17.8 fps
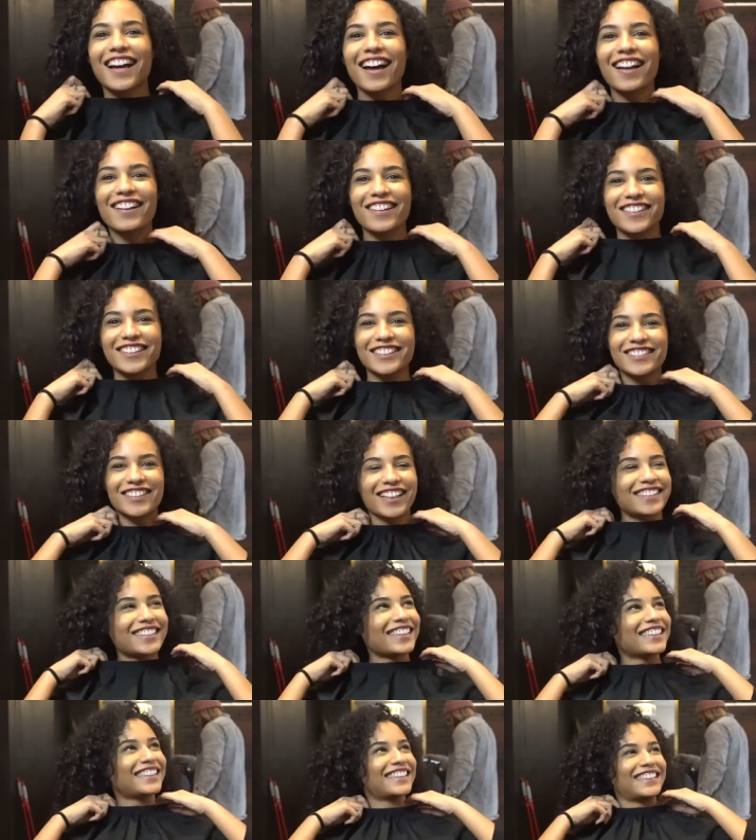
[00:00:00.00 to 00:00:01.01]
got a little
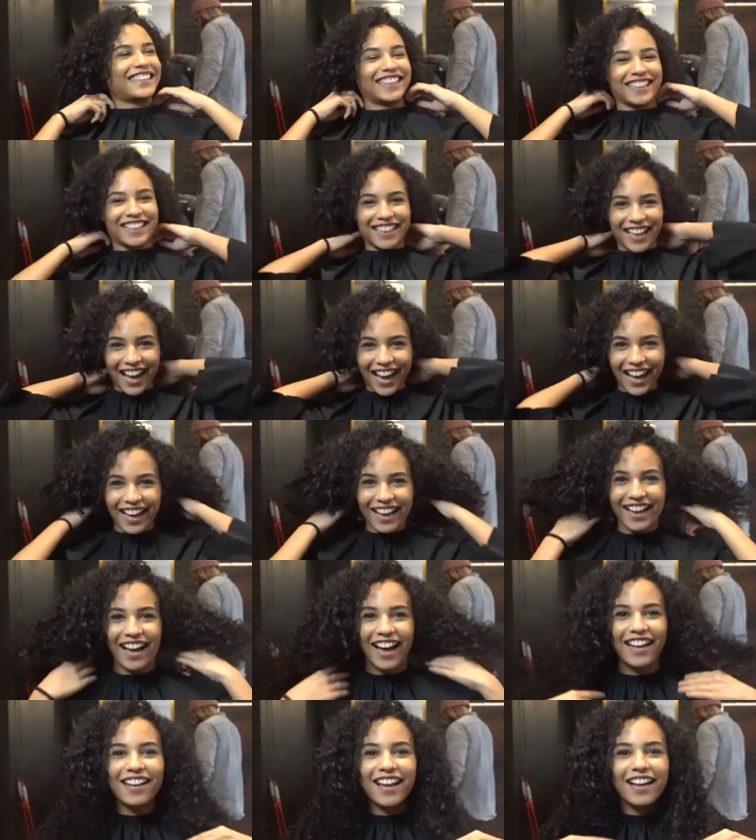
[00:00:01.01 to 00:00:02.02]
stretchiness in the neck.
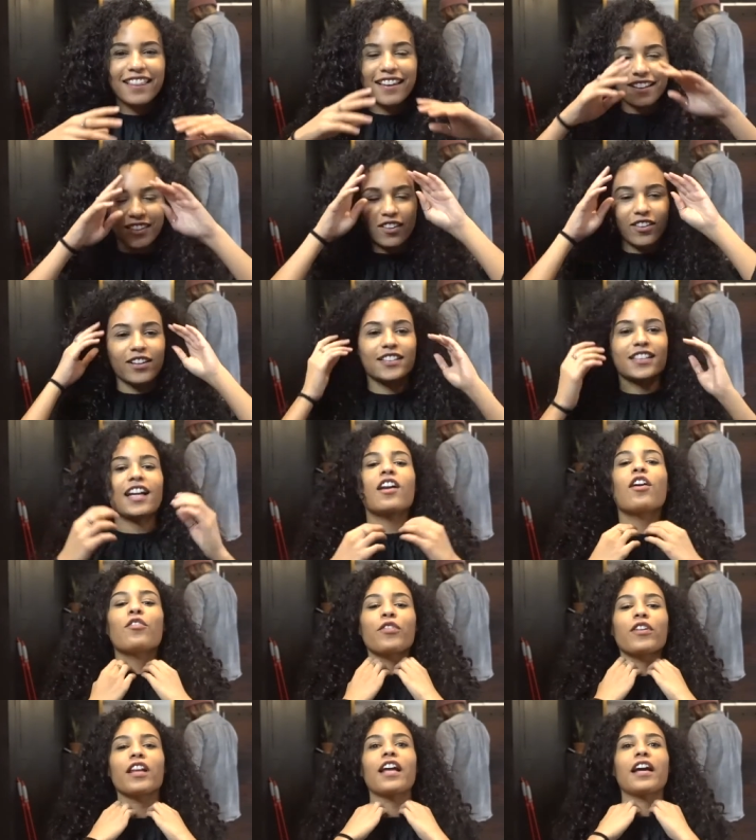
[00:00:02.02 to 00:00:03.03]
I like that though, because I don't
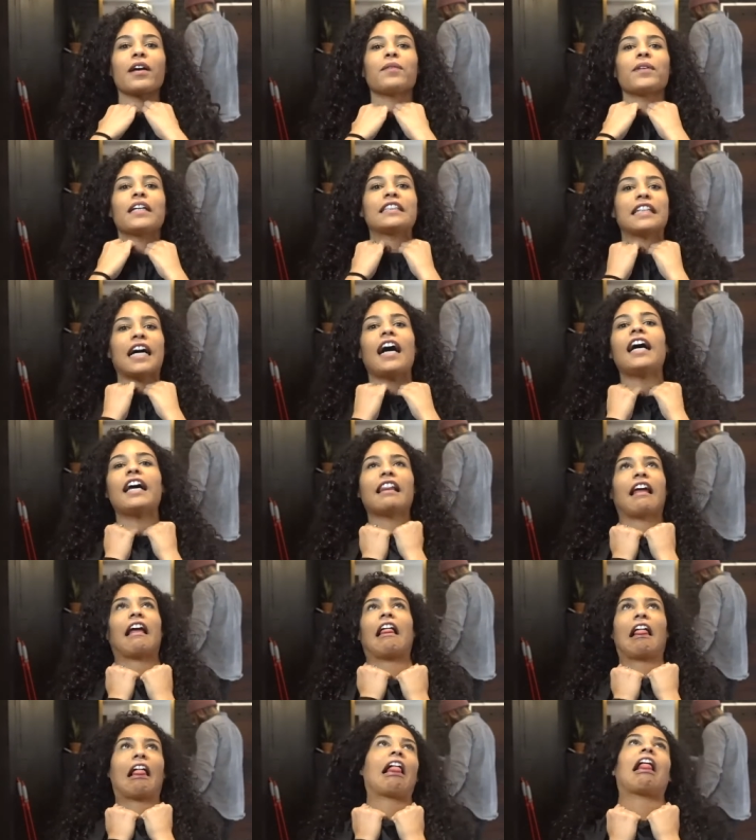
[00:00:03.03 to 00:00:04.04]
feel like I'm like. Yeah,
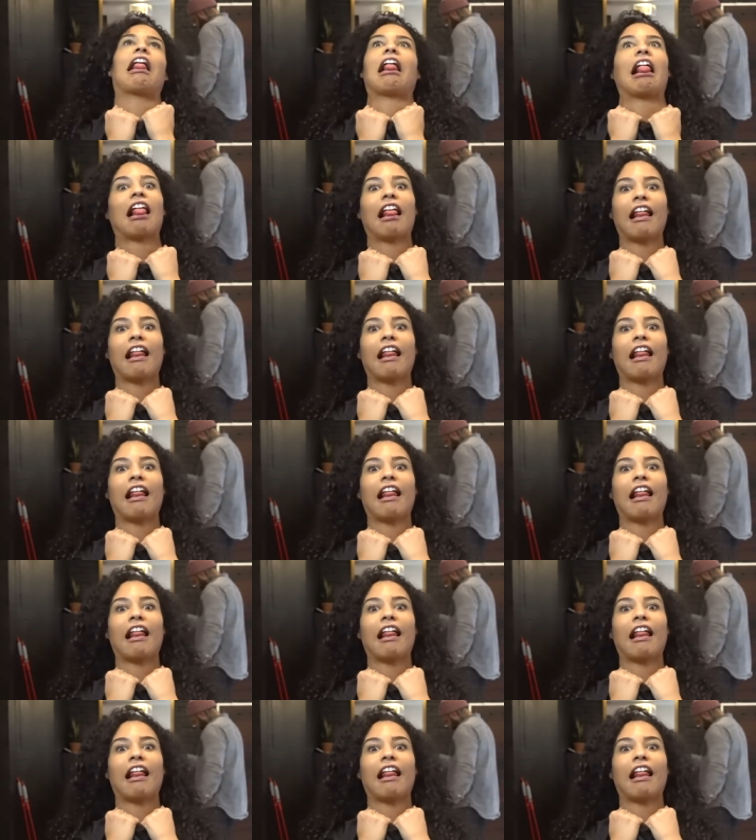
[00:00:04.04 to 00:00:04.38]
yeah.